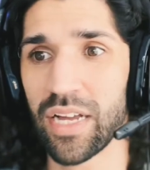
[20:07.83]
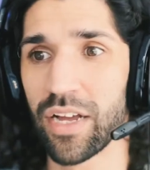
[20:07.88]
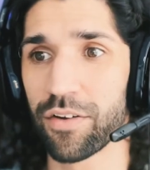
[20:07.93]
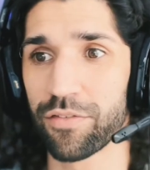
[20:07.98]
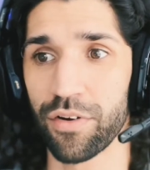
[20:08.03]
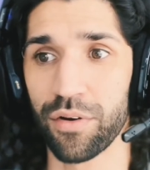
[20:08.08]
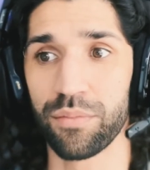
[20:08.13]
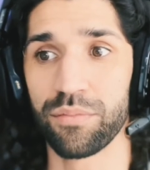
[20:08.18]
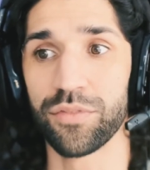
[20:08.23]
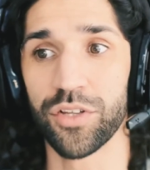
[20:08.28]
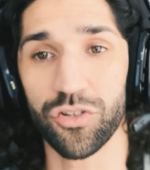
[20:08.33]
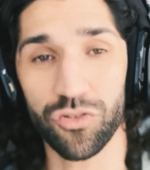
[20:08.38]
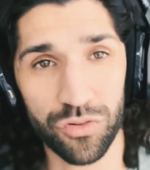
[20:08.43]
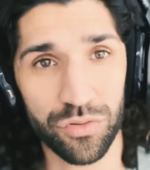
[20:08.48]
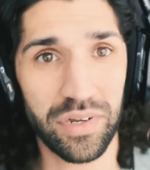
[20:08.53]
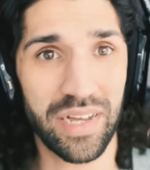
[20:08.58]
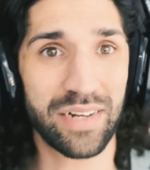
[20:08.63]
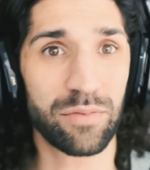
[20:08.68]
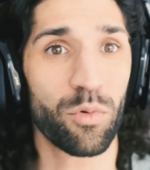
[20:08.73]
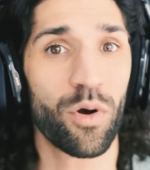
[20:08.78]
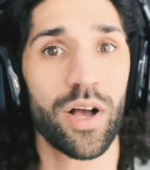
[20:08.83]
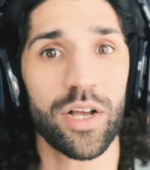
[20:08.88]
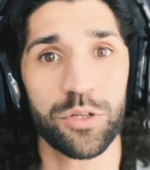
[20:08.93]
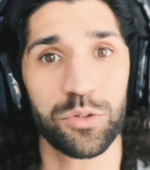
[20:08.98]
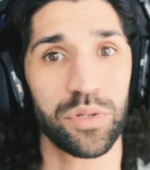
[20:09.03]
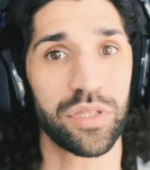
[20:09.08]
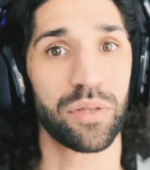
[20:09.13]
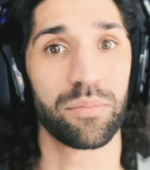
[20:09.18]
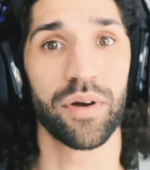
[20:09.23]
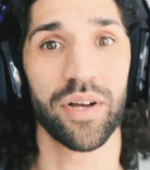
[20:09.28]
from the Druid works
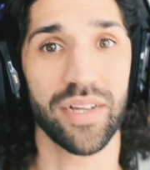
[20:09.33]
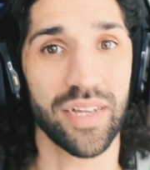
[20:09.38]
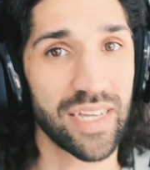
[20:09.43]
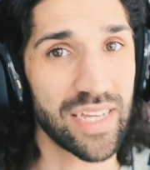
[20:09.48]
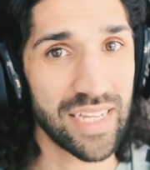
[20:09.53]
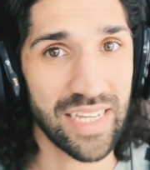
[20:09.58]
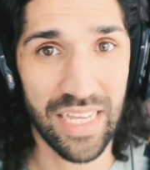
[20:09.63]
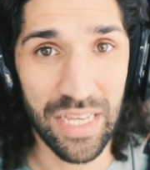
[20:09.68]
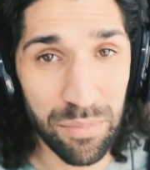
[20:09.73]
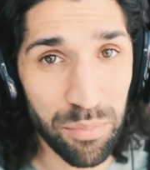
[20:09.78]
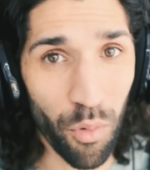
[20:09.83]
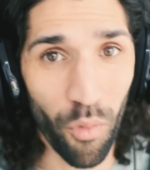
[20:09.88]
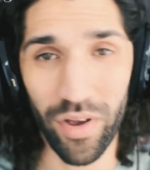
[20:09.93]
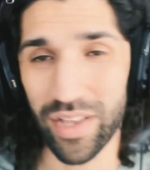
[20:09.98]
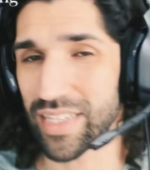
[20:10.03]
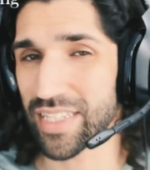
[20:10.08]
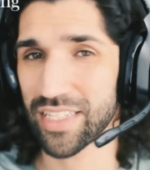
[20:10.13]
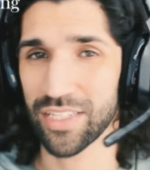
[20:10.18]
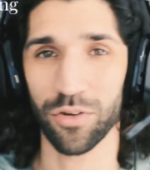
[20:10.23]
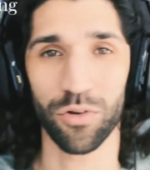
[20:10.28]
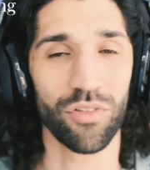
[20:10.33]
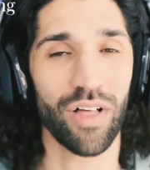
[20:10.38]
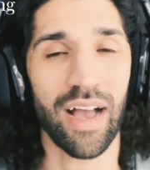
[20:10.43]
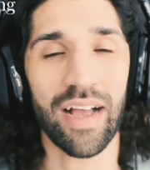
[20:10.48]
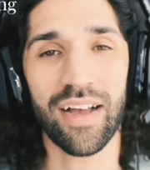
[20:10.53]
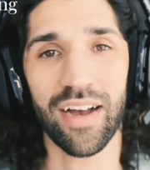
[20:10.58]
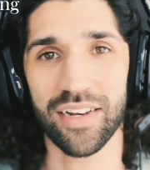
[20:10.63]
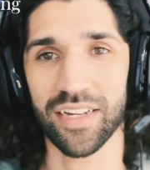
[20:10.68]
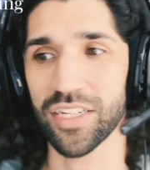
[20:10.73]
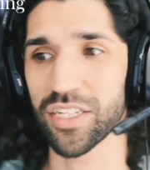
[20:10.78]
with the monk, key points, all that
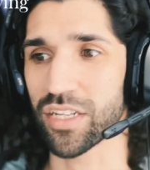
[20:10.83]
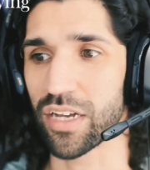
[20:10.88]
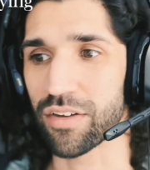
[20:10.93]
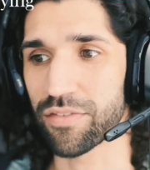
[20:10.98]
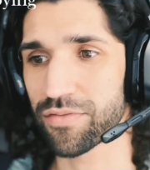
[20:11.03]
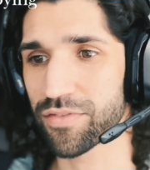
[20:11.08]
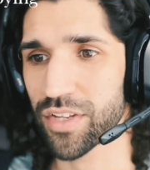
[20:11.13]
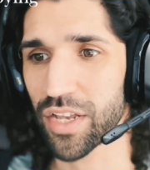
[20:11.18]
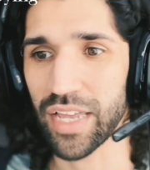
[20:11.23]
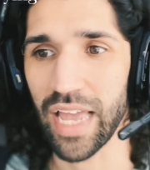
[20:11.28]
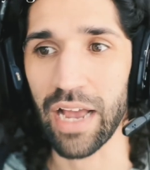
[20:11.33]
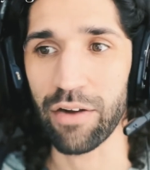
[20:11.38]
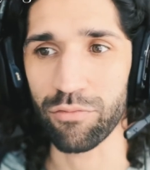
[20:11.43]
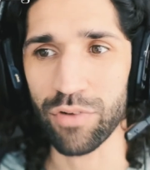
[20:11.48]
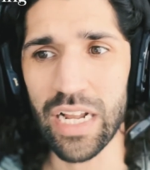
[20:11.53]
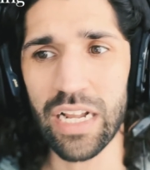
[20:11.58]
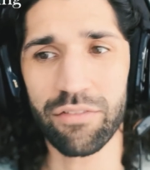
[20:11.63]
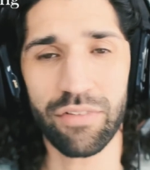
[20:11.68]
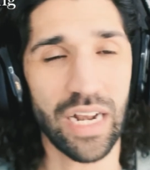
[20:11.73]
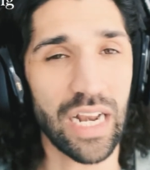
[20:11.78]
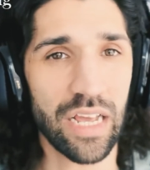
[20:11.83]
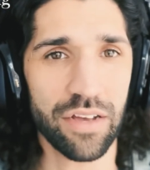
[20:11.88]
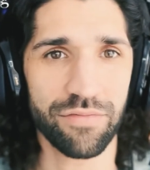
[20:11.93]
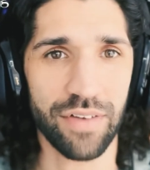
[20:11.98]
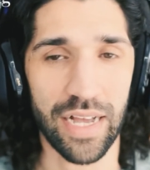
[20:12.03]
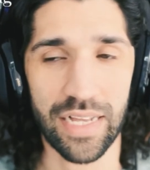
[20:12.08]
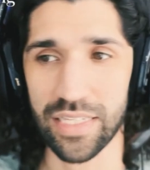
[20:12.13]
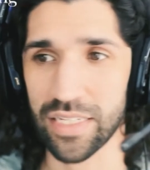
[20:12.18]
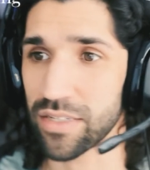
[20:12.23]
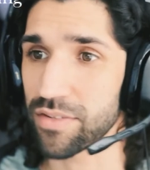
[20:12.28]
kind of stuff. So yeah, really, really
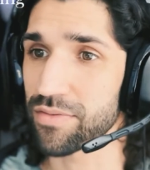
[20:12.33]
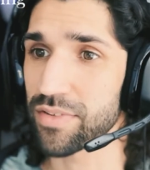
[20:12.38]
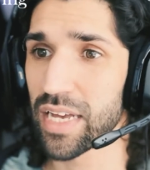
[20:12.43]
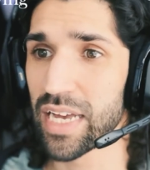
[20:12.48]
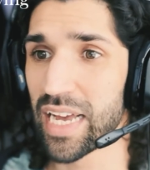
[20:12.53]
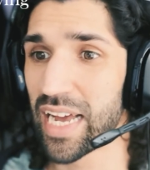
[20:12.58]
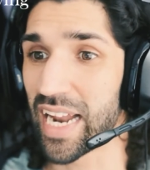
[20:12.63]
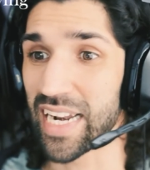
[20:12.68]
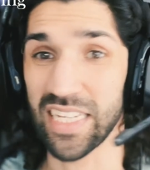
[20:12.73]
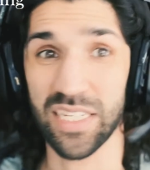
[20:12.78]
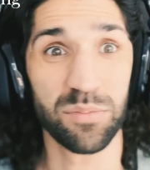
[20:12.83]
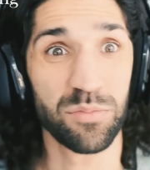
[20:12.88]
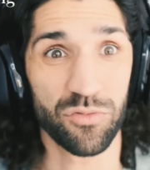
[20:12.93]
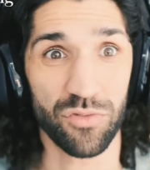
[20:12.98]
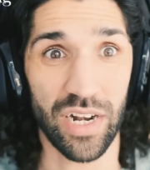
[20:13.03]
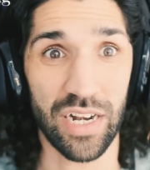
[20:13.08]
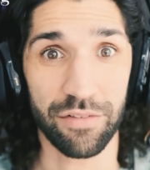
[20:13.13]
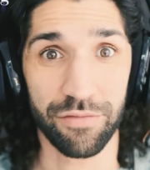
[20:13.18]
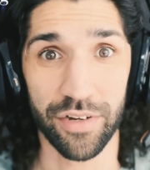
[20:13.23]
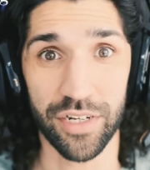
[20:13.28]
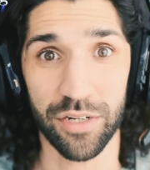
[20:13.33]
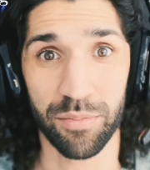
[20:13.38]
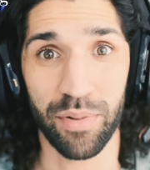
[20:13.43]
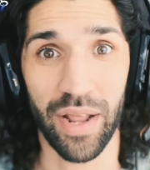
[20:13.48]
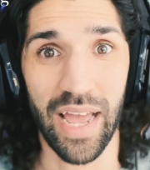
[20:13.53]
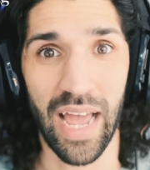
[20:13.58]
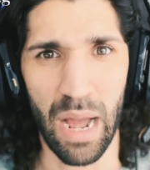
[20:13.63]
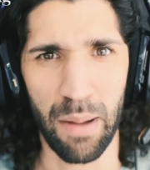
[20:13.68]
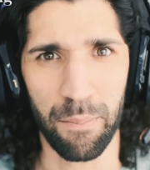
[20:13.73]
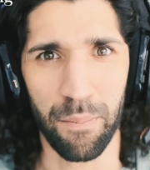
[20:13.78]
effective, and it seems really fun to
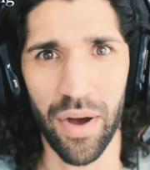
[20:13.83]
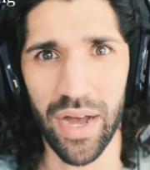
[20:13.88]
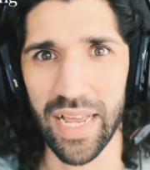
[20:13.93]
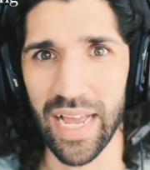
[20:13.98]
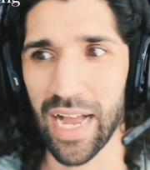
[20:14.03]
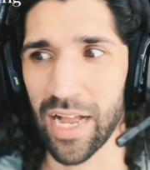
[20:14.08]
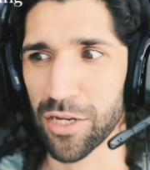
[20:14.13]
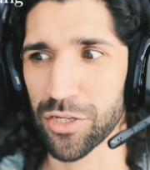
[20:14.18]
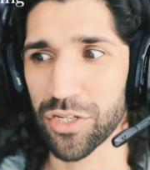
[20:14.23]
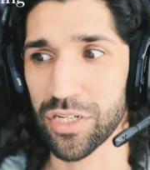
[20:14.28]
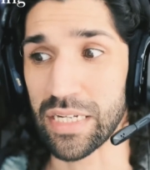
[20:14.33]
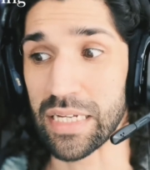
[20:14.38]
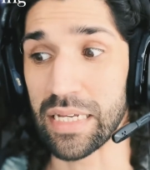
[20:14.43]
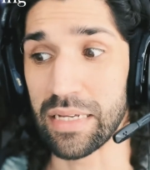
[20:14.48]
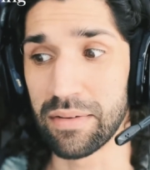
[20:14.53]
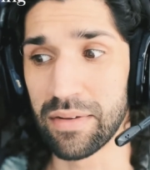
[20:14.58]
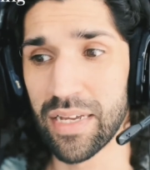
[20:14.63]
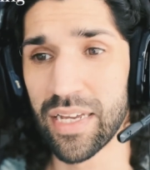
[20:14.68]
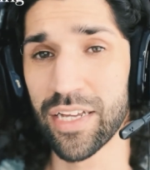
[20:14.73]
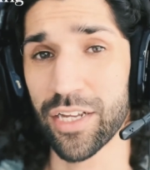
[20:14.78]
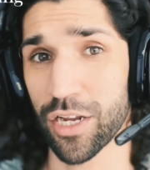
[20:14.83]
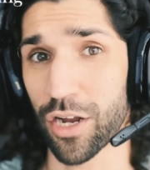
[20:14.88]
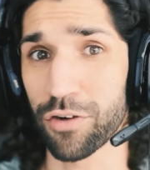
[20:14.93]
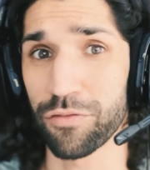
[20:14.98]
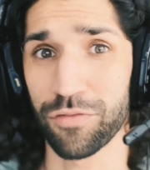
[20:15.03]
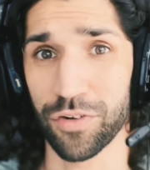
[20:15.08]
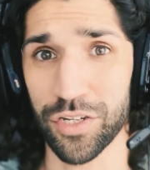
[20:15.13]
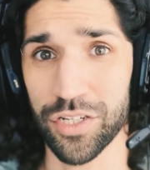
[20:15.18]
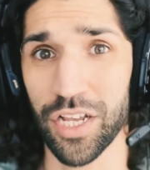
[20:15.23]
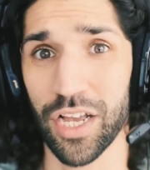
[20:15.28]
play. I might actually go
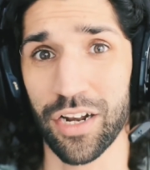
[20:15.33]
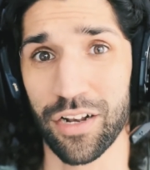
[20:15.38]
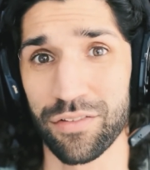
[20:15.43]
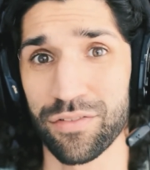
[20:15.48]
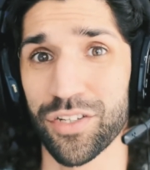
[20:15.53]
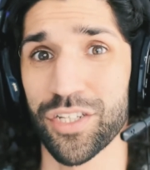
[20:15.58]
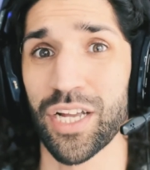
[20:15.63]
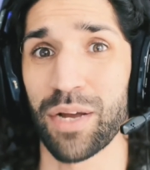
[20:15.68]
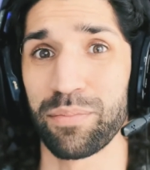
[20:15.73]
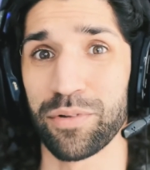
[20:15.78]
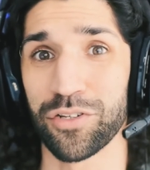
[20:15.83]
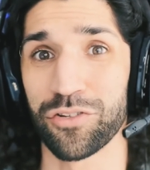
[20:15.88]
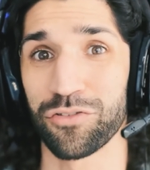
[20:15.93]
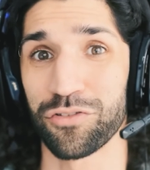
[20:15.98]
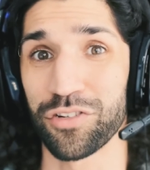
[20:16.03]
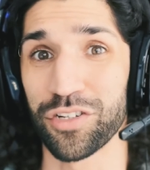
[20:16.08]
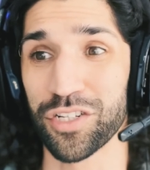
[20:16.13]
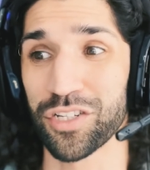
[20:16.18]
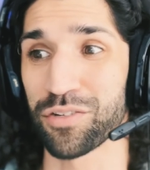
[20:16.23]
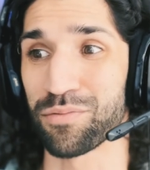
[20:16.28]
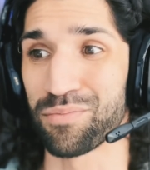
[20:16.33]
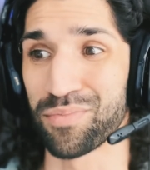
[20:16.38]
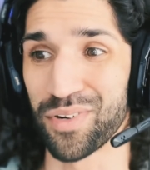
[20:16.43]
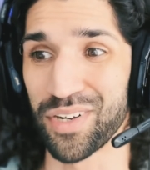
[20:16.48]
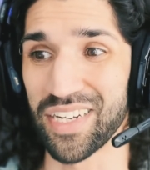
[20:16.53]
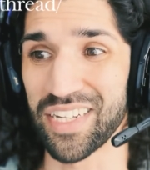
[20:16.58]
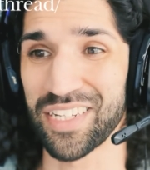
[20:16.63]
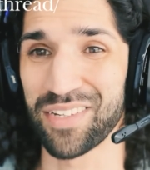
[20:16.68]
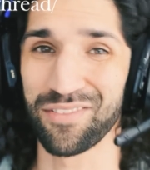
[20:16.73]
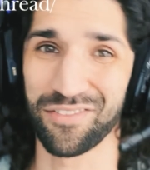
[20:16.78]
for a Circle of the Shepherd's Druid at some
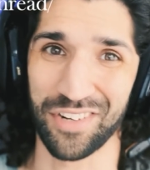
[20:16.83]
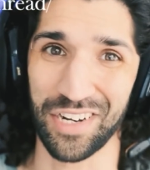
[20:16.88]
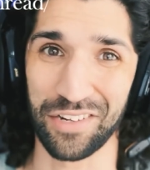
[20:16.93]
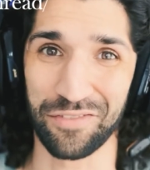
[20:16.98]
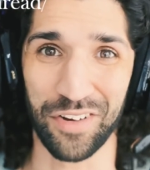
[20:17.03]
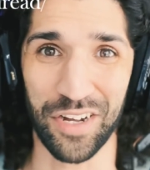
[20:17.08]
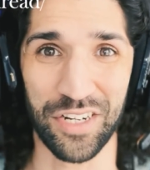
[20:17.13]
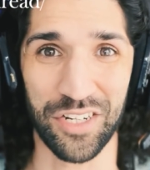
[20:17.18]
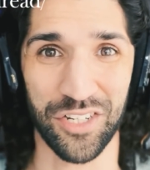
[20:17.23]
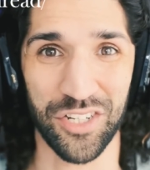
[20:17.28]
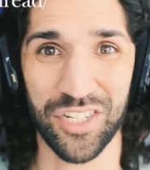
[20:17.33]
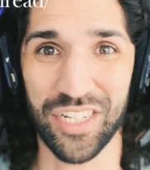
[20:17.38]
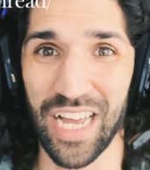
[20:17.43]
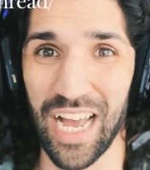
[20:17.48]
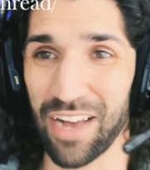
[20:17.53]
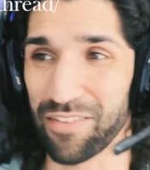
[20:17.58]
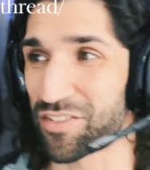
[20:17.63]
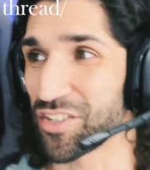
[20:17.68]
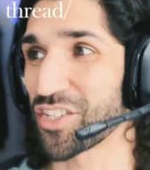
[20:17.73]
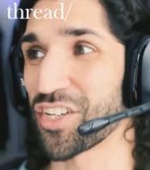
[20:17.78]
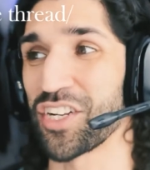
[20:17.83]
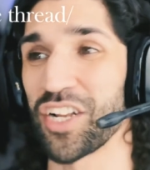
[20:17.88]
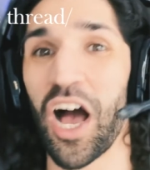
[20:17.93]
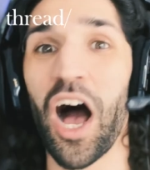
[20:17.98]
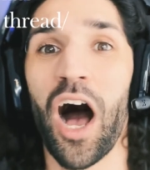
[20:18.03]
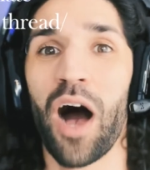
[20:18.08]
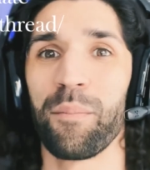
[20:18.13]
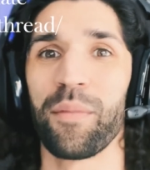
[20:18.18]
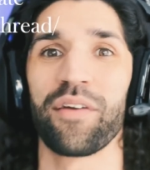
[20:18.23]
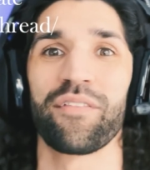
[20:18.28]
point. It seems really fun just to have just an
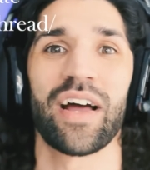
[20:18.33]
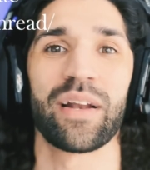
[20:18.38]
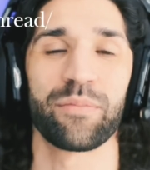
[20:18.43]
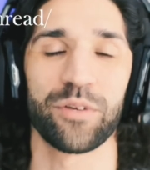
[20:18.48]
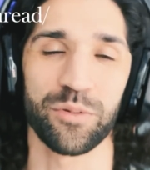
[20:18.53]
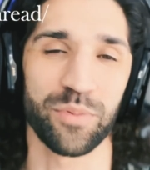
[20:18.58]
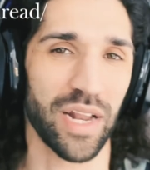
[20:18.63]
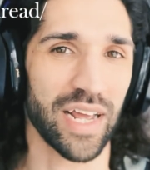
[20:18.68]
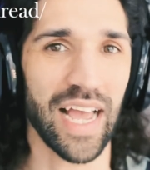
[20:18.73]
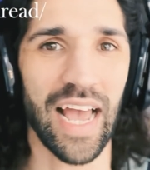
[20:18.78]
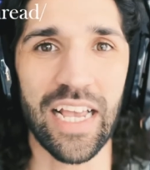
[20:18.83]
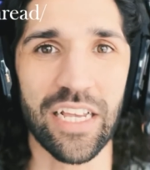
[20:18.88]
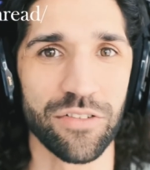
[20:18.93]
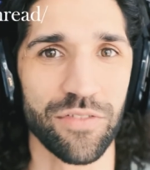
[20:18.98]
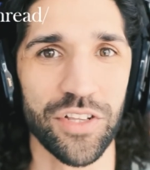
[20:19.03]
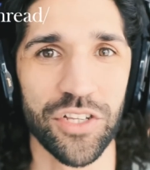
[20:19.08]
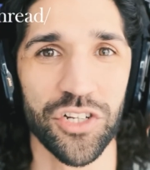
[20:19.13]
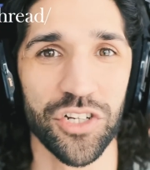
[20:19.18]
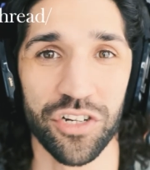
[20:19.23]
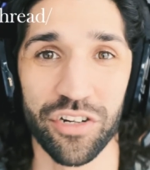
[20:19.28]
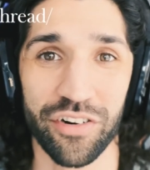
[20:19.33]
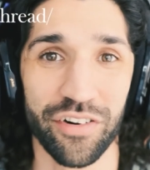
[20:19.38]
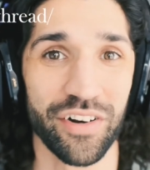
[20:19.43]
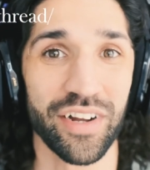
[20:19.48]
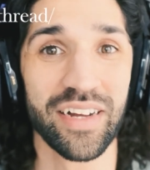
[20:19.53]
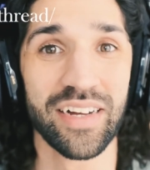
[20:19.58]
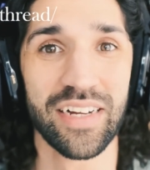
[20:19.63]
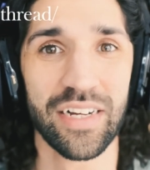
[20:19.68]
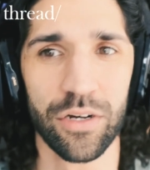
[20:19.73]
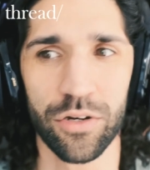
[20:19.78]
army of animals, be like Ace
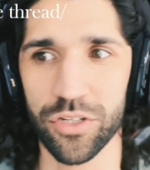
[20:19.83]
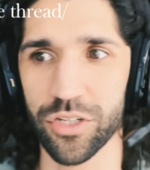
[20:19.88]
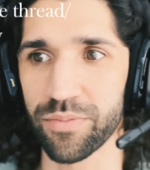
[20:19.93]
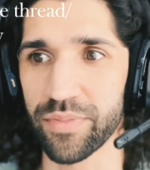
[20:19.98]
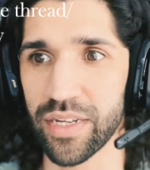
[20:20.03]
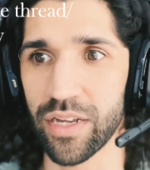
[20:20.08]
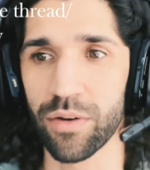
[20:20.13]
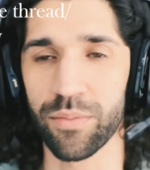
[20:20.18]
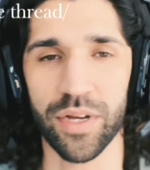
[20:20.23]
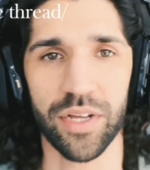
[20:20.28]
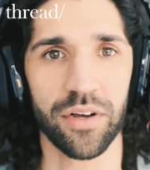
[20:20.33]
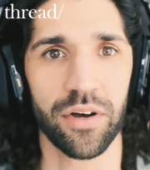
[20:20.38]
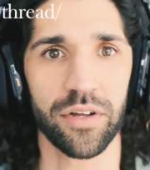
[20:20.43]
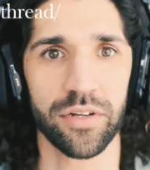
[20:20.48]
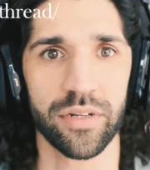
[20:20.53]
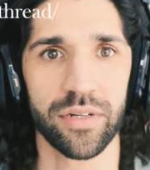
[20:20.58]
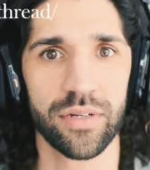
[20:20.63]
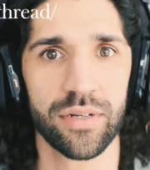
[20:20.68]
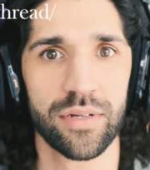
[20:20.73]
Ventura or something. Oh my god,